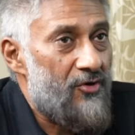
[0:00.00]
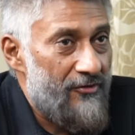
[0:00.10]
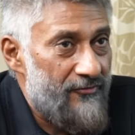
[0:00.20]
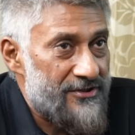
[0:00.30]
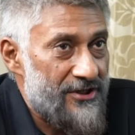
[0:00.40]

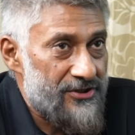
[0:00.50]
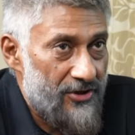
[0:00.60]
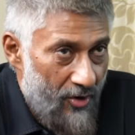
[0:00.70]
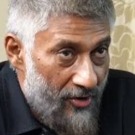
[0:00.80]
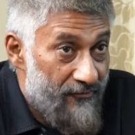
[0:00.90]

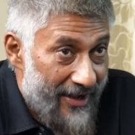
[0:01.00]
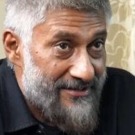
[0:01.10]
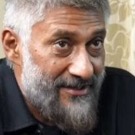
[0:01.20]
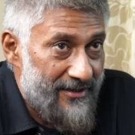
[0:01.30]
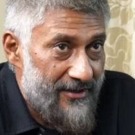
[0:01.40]
conversation on
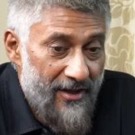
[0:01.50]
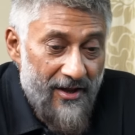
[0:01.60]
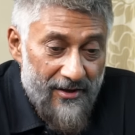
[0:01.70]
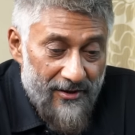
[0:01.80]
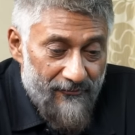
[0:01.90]
vaccine.
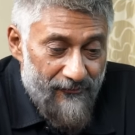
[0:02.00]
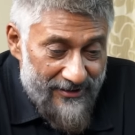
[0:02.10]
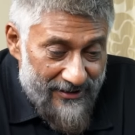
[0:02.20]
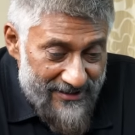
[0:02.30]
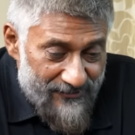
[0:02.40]

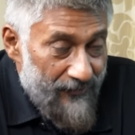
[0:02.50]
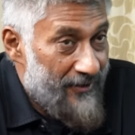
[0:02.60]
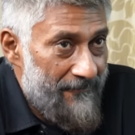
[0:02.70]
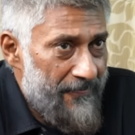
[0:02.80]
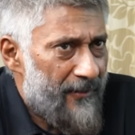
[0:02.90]
With this
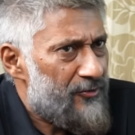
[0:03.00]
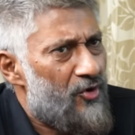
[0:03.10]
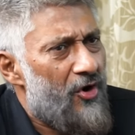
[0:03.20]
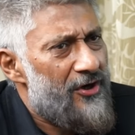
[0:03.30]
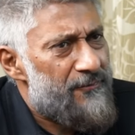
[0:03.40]
film, you
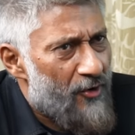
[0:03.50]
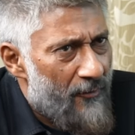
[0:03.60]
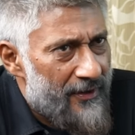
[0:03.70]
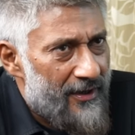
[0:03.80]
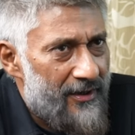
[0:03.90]
call it
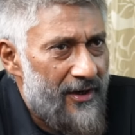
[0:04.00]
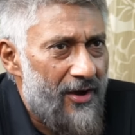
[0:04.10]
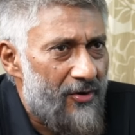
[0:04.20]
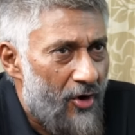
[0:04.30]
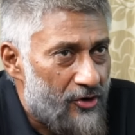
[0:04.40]

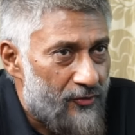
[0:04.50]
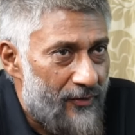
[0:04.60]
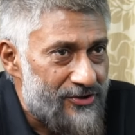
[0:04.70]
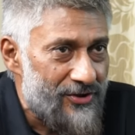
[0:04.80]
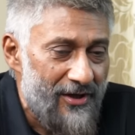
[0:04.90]
propaganda,
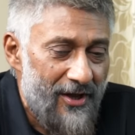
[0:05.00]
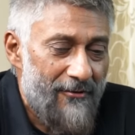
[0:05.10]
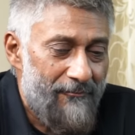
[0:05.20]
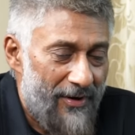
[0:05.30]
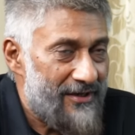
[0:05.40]
controversial,
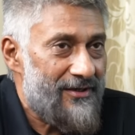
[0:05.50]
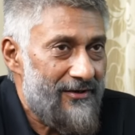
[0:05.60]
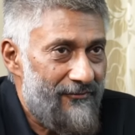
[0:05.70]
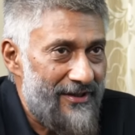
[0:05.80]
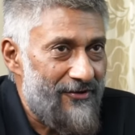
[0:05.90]
but
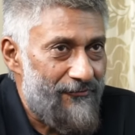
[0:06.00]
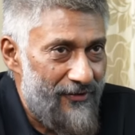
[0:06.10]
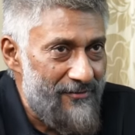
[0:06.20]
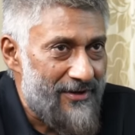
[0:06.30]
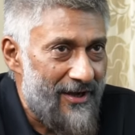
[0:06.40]
when the
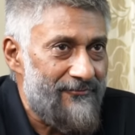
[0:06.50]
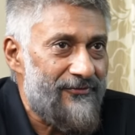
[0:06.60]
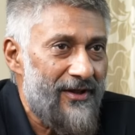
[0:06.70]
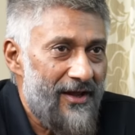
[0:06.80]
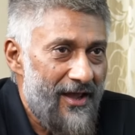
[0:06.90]
film
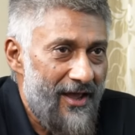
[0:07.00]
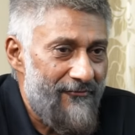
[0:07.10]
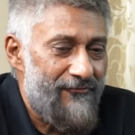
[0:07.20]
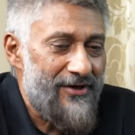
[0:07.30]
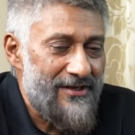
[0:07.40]
comes,
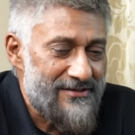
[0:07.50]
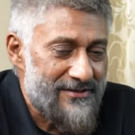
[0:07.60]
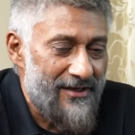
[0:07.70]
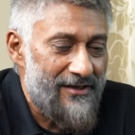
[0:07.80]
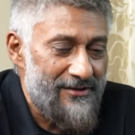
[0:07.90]
every
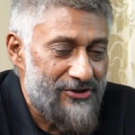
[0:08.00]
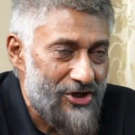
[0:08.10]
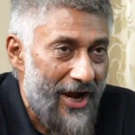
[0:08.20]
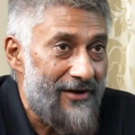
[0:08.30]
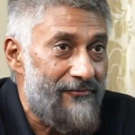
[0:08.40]
single
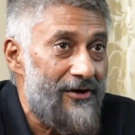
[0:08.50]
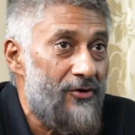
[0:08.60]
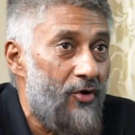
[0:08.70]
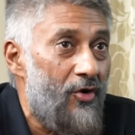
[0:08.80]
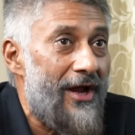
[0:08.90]
child will
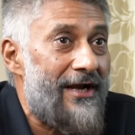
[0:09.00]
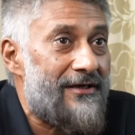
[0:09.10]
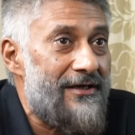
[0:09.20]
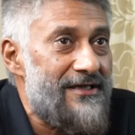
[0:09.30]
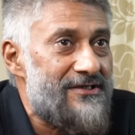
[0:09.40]
know
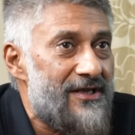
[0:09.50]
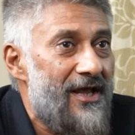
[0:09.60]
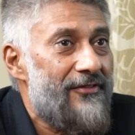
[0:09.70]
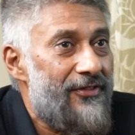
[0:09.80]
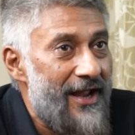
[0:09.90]
at least
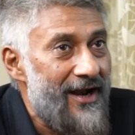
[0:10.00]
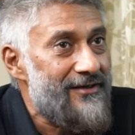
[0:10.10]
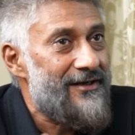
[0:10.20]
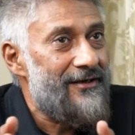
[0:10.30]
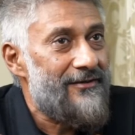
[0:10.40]

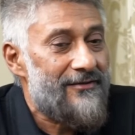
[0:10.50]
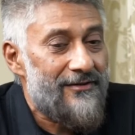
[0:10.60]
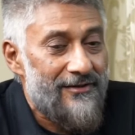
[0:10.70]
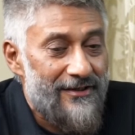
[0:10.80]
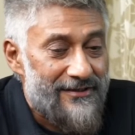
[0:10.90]
that it,
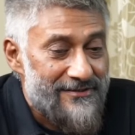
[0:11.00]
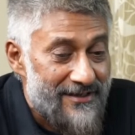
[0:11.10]
it is